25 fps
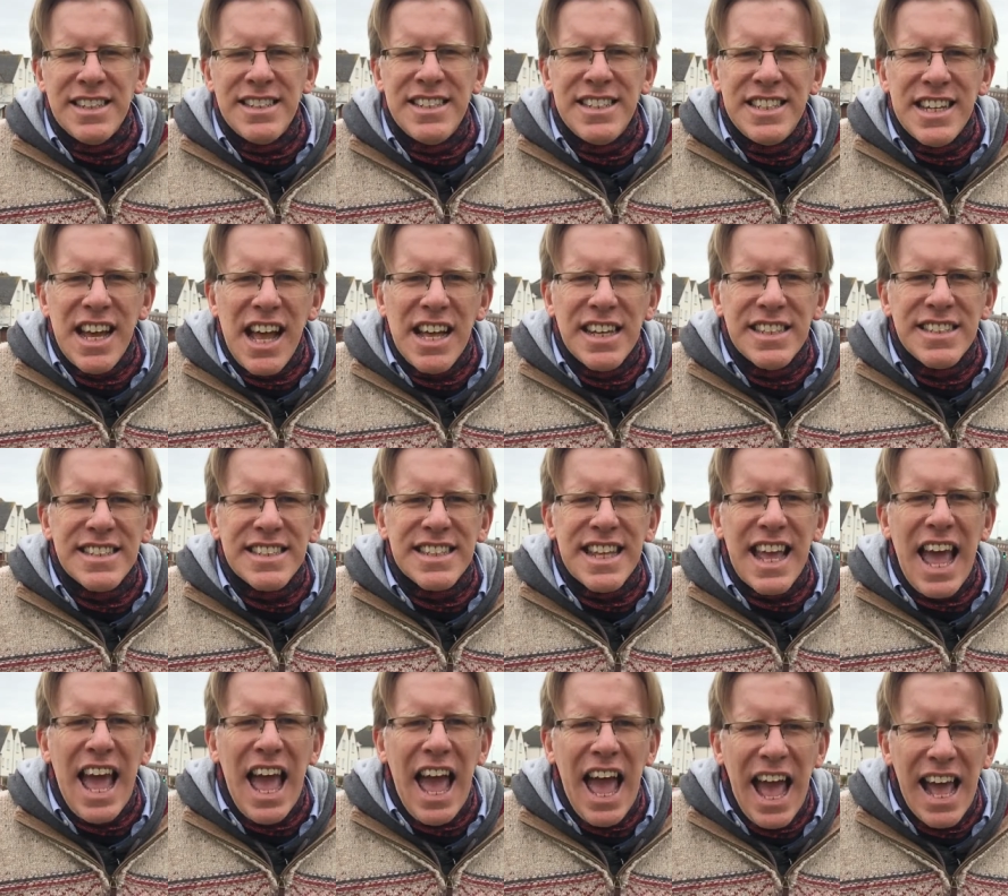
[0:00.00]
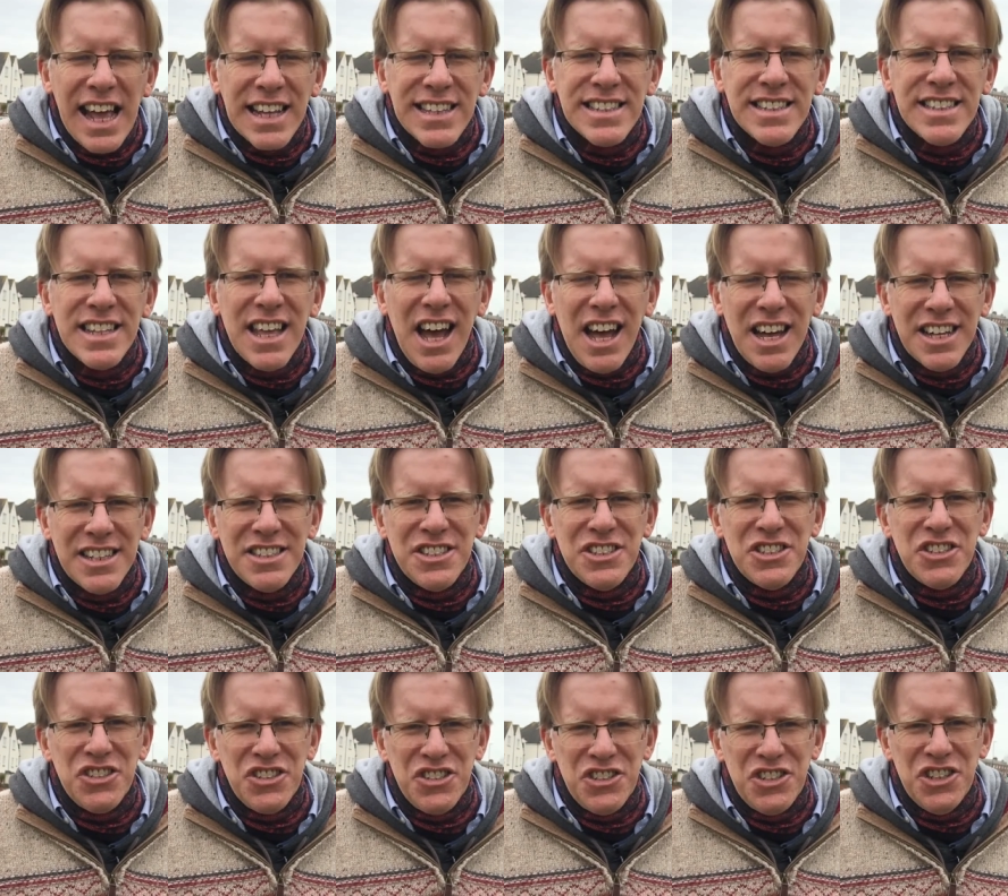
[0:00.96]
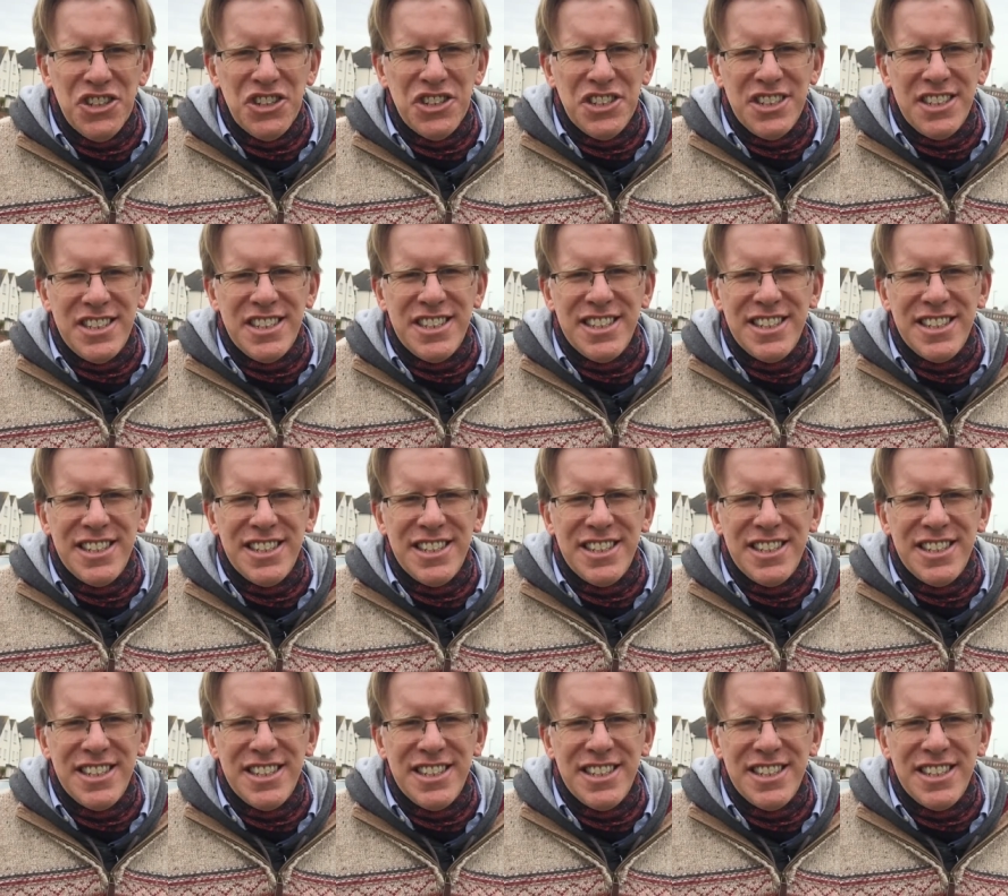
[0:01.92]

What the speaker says: just hadn't understood